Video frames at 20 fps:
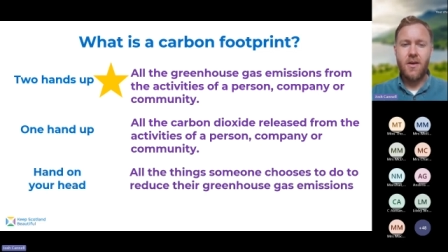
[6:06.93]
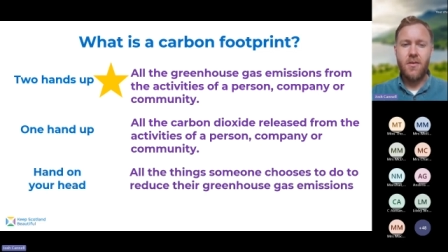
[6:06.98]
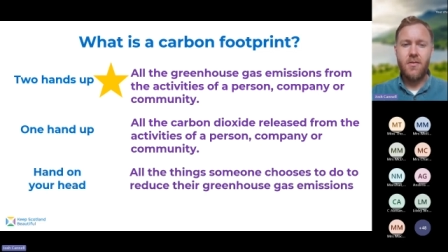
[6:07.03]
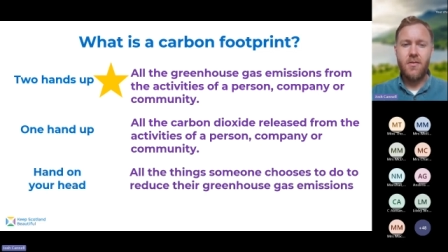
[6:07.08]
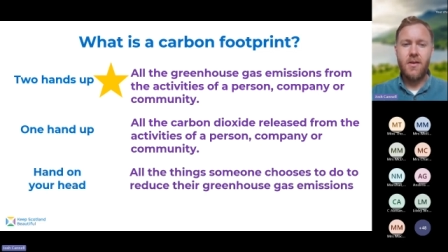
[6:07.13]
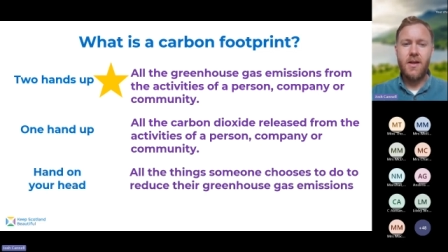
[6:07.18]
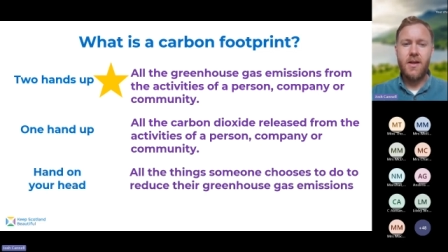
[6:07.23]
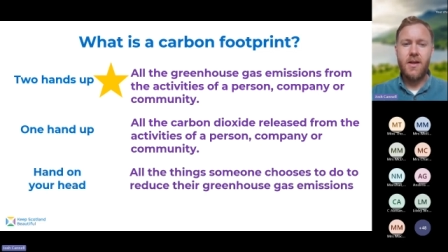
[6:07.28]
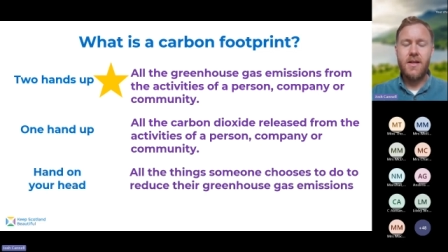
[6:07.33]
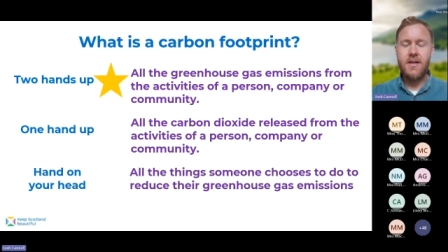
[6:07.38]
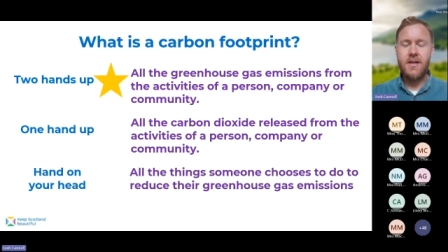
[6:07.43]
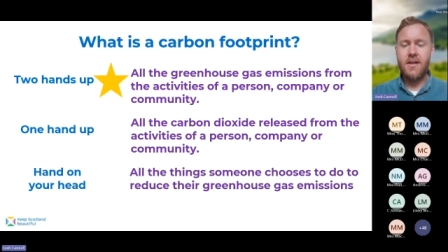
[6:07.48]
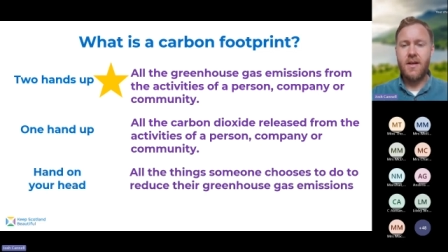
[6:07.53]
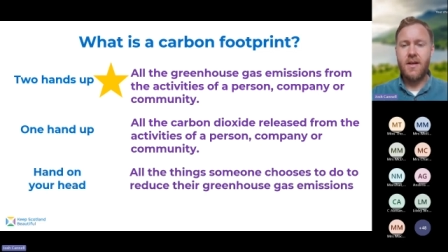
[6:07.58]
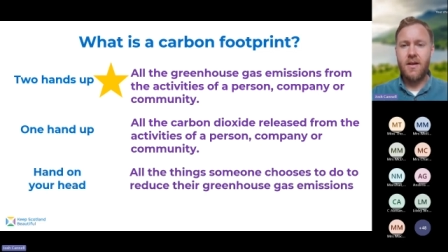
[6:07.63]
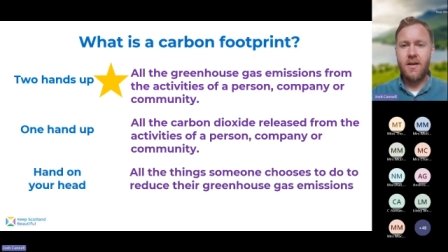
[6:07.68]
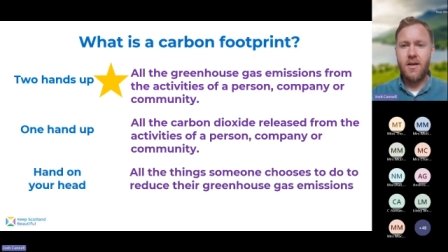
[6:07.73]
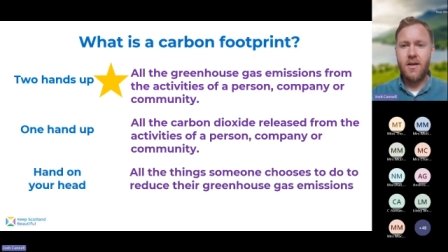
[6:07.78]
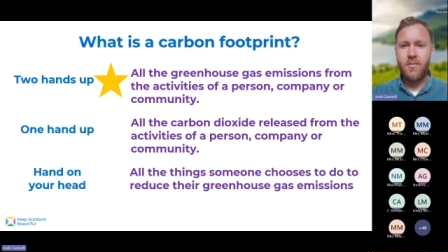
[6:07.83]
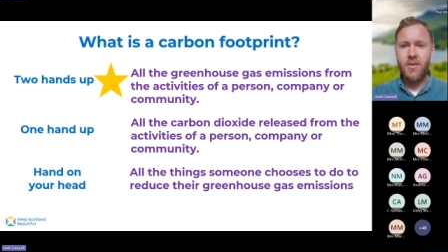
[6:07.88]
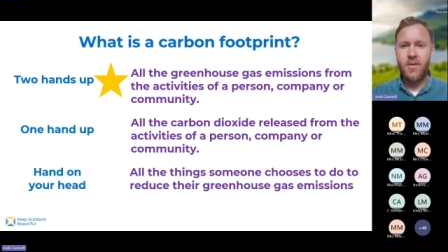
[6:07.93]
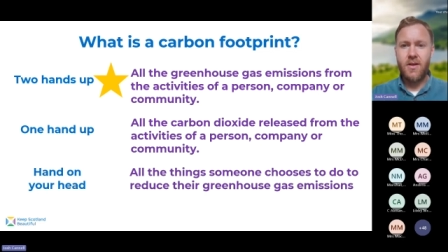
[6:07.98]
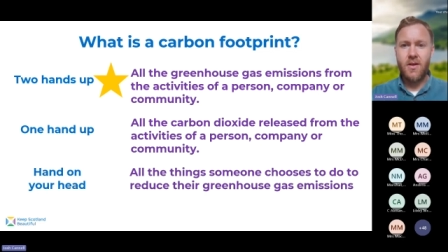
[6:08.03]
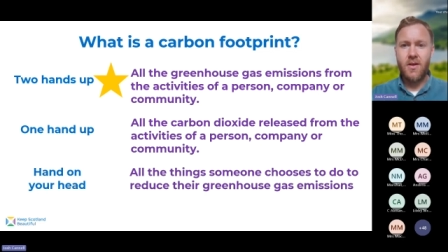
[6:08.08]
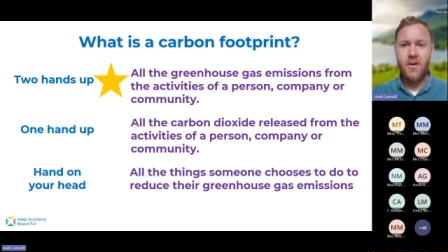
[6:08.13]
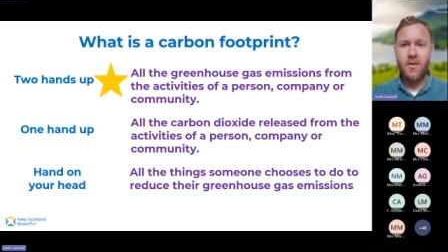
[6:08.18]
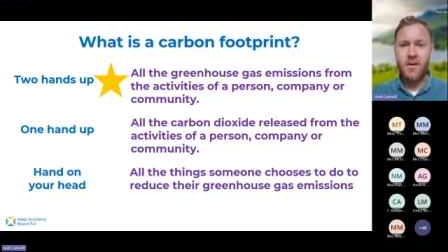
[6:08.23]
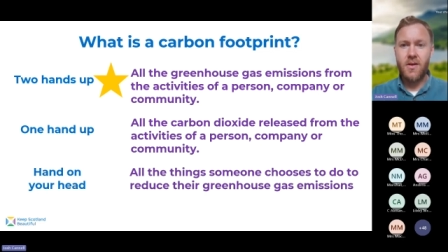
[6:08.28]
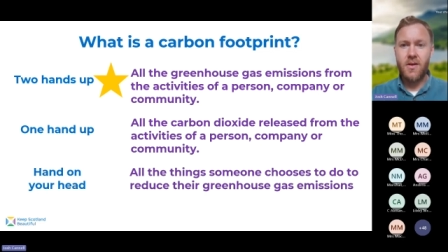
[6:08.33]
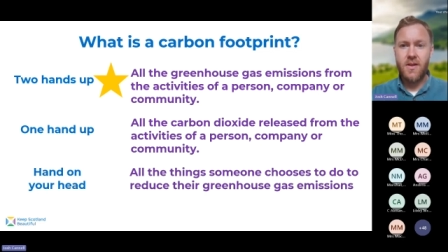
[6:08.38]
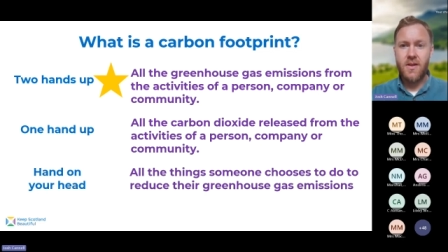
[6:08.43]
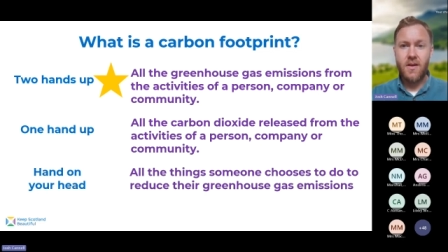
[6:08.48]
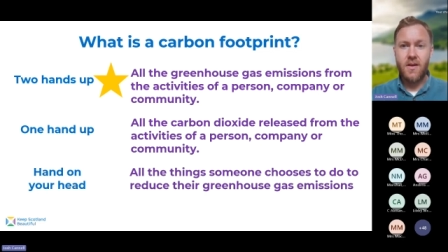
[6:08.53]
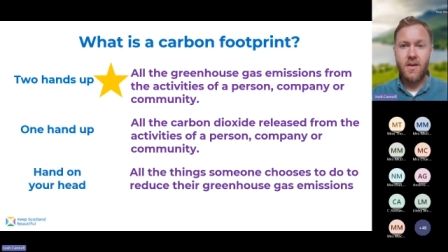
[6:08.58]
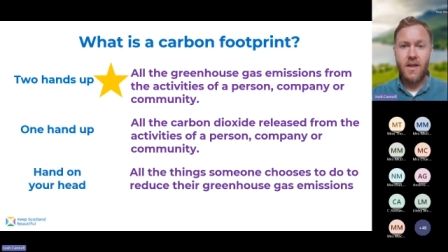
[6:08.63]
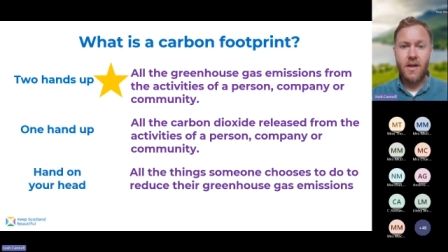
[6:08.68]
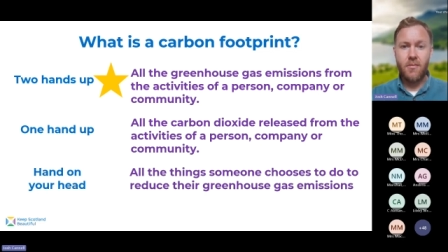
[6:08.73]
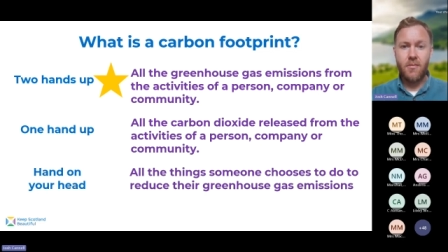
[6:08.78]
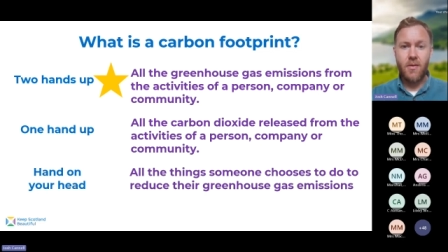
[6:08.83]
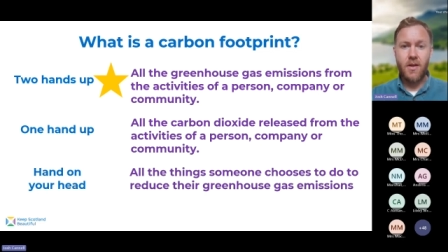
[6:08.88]
only carbon
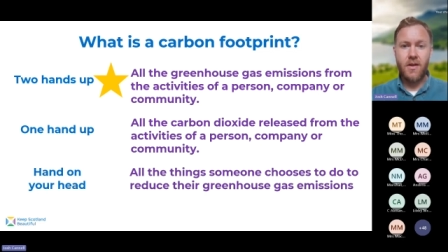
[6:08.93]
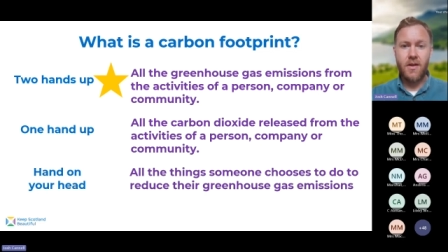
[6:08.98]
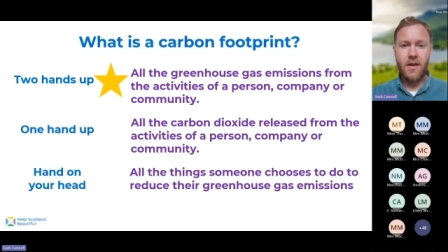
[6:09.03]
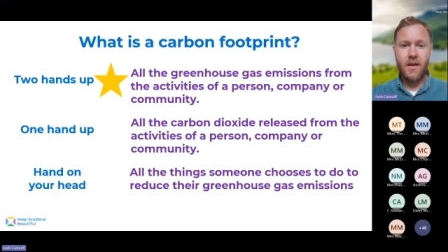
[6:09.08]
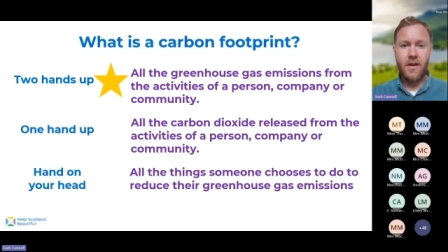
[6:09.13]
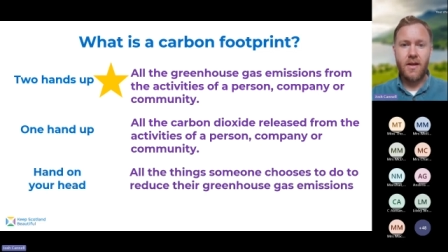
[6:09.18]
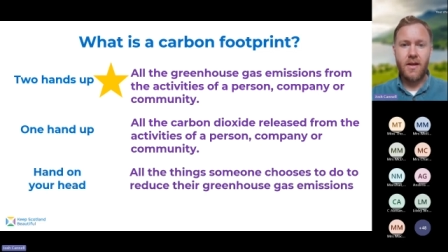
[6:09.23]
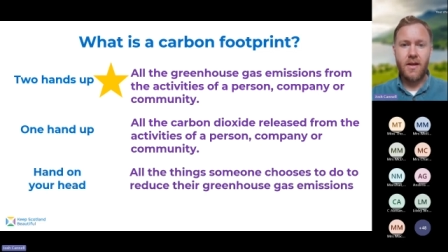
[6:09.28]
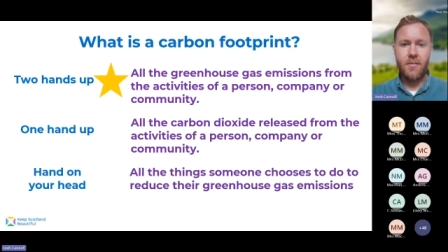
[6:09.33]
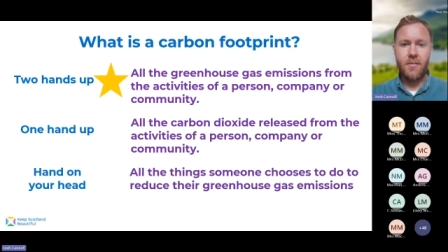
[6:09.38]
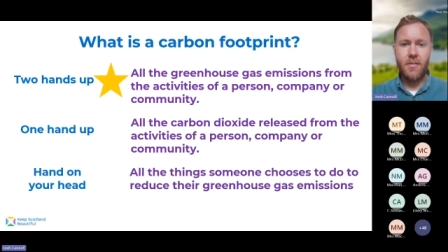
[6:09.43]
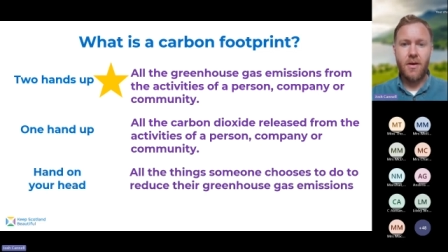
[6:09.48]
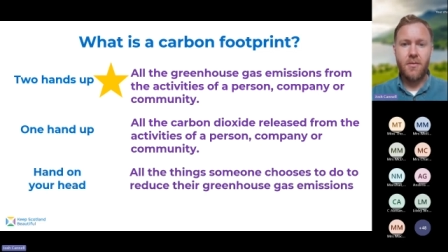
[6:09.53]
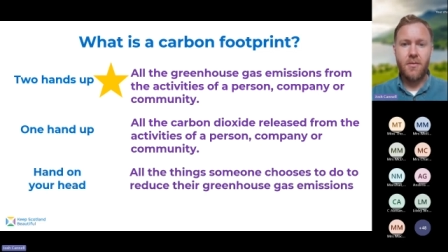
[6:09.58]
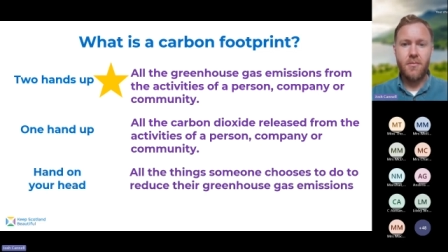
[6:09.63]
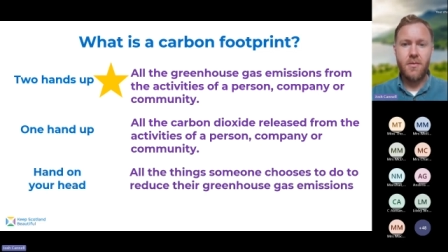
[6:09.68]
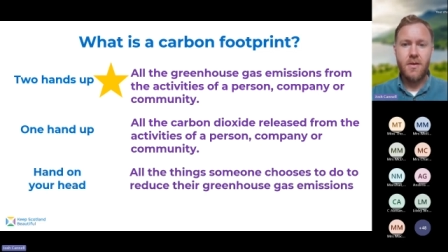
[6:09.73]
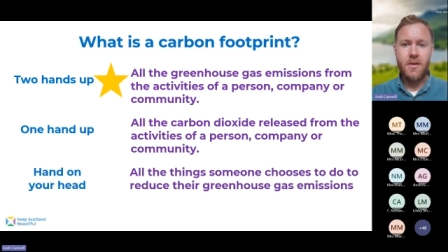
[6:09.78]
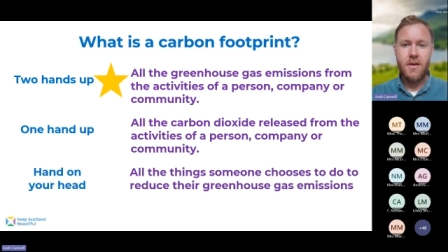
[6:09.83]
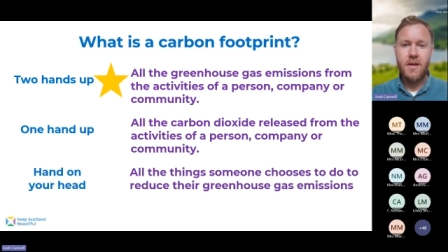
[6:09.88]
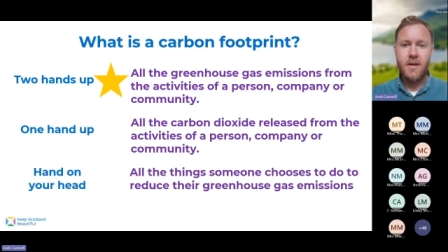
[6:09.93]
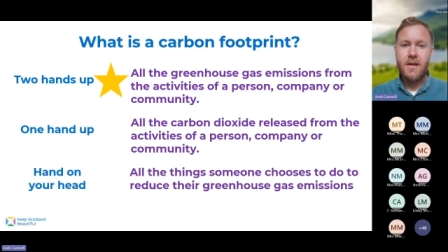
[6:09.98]
dioxide that we're thinking about.